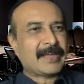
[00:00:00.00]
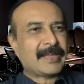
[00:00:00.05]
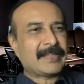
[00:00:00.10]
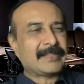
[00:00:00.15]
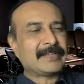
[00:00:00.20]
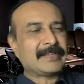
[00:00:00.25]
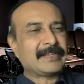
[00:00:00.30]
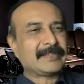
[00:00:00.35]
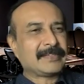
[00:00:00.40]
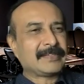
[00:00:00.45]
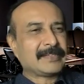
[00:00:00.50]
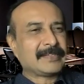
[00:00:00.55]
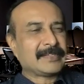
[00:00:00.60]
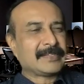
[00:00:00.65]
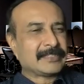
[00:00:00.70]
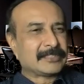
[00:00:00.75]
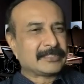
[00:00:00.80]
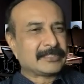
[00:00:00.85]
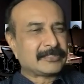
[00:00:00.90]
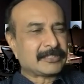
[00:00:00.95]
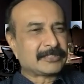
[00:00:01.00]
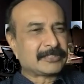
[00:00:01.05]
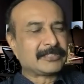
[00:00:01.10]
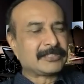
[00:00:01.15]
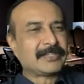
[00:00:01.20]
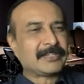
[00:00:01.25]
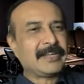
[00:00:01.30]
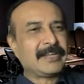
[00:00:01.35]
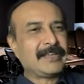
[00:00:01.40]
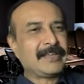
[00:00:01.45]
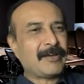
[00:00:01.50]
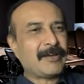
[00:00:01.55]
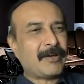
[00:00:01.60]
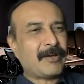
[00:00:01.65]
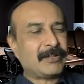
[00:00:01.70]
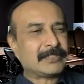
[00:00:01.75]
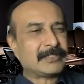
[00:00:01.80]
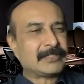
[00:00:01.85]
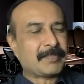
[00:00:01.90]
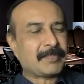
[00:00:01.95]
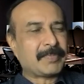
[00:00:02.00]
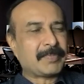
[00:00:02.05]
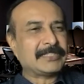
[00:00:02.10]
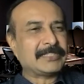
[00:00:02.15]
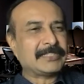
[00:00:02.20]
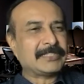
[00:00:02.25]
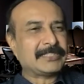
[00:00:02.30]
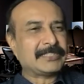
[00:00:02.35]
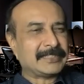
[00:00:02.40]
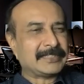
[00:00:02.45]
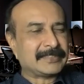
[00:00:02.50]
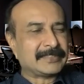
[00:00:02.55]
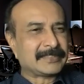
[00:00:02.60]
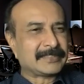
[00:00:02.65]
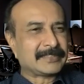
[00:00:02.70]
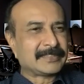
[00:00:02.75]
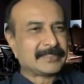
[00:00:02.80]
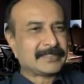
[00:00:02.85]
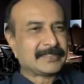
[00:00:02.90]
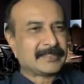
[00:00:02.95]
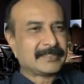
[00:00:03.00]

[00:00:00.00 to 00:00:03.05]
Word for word: I think structurally, all supply chains